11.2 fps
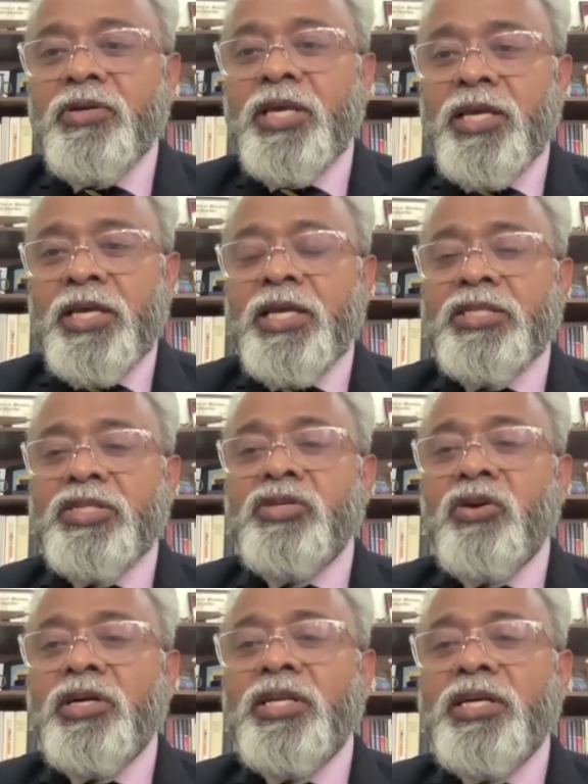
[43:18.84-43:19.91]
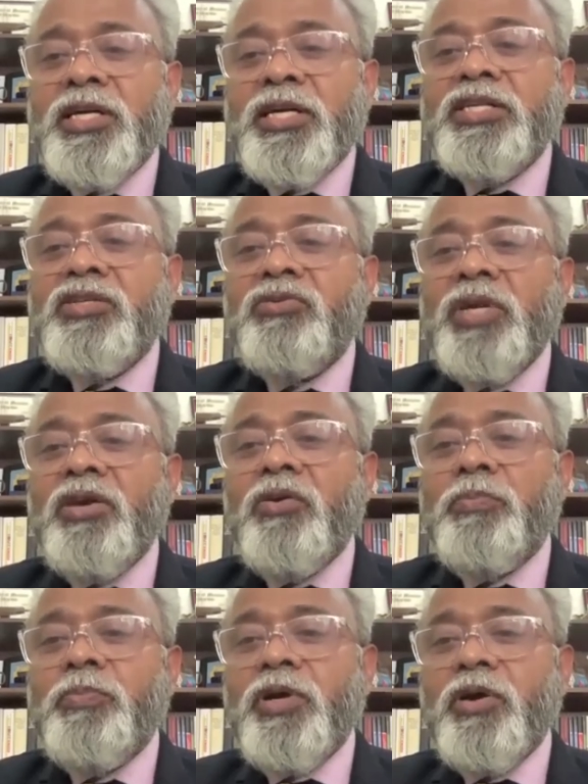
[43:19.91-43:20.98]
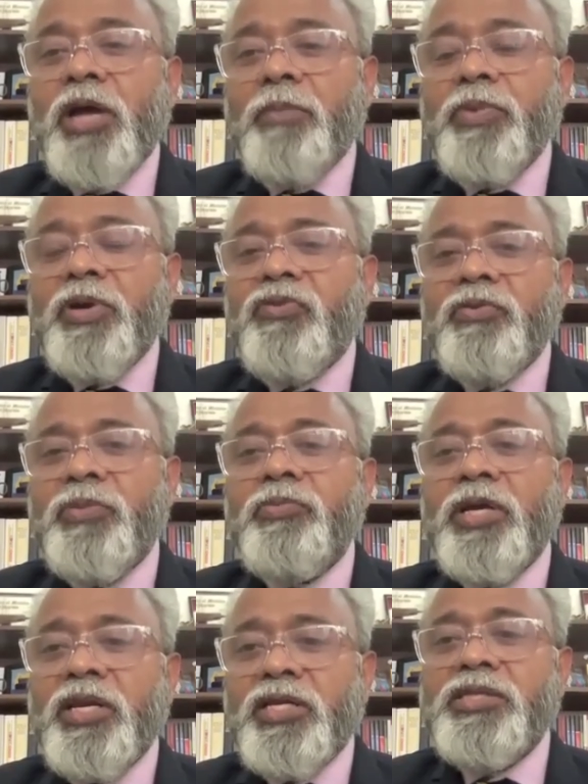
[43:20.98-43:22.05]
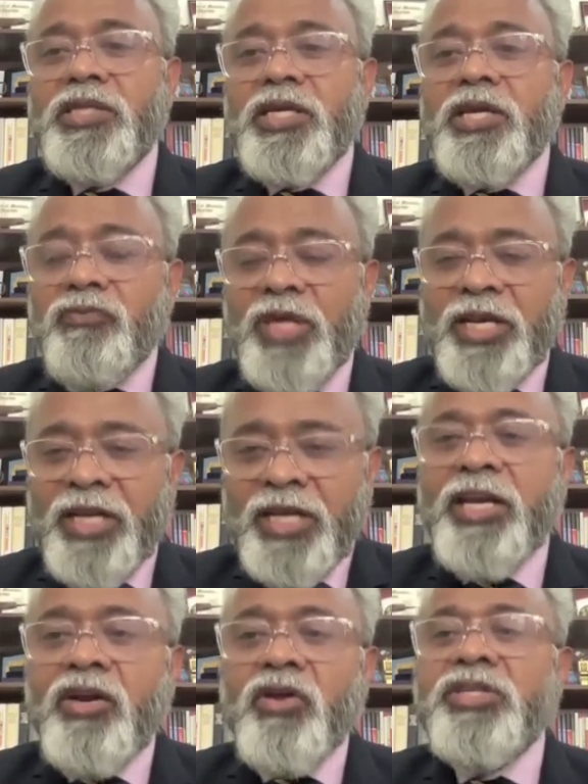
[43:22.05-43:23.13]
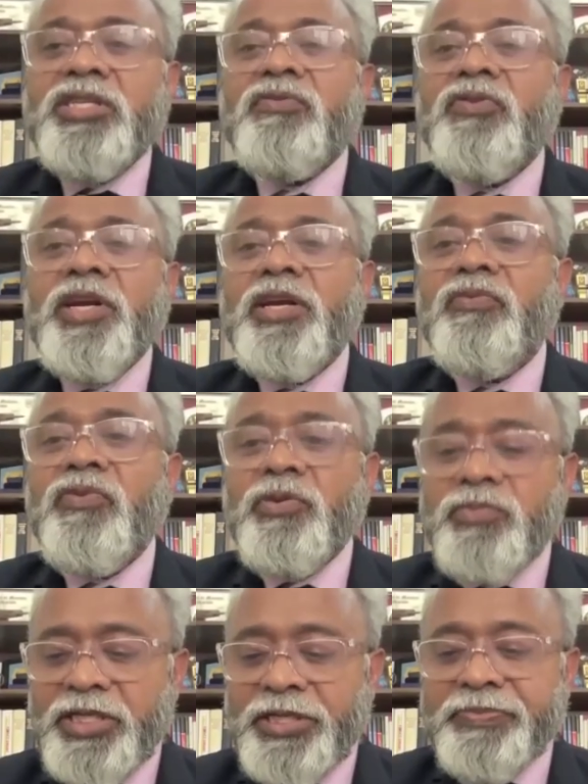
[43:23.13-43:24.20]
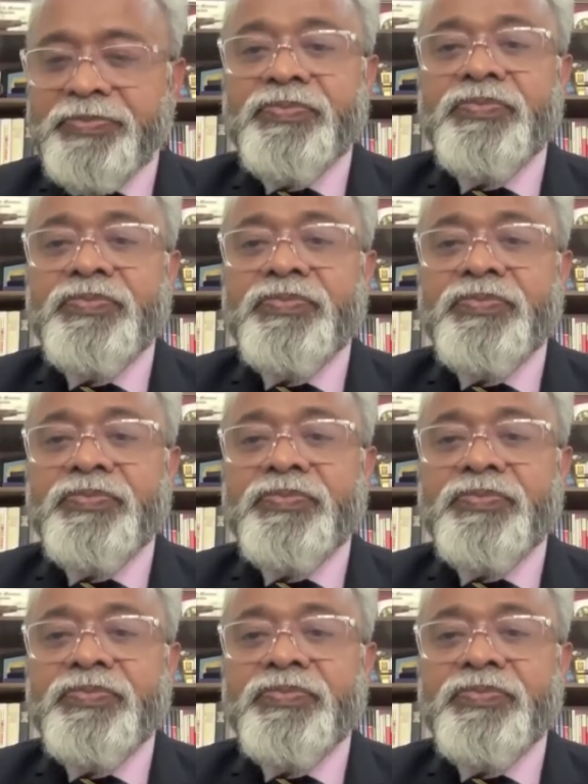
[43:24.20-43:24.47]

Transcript: Okay, it's not that attacks only op- happened from Himalayas. We really lost our freedom from sea.